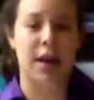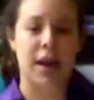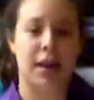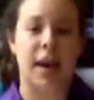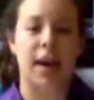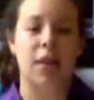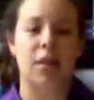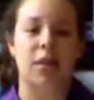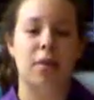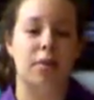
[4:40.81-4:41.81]
Yes, cake
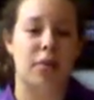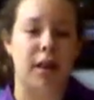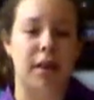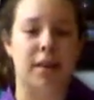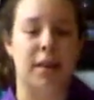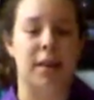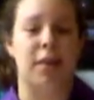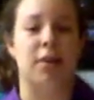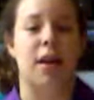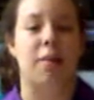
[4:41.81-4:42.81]
along with bread is
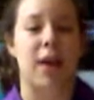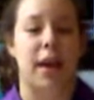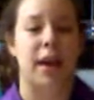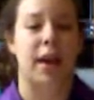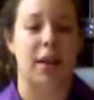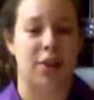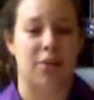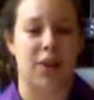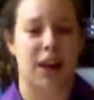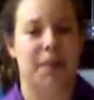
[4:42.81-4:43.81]
considered a baking
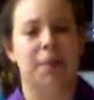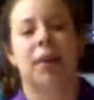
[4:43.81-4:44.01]
industry.